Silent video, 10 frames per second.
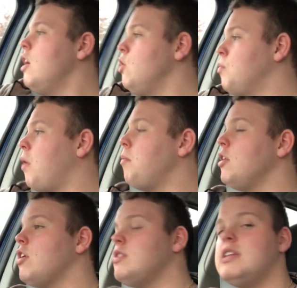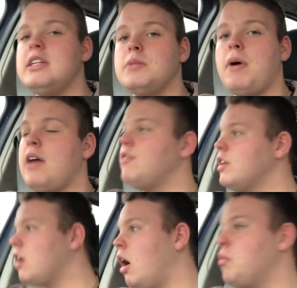You're probably going to need to pay for
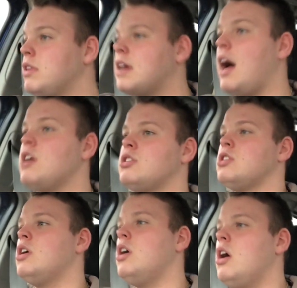the car with cash.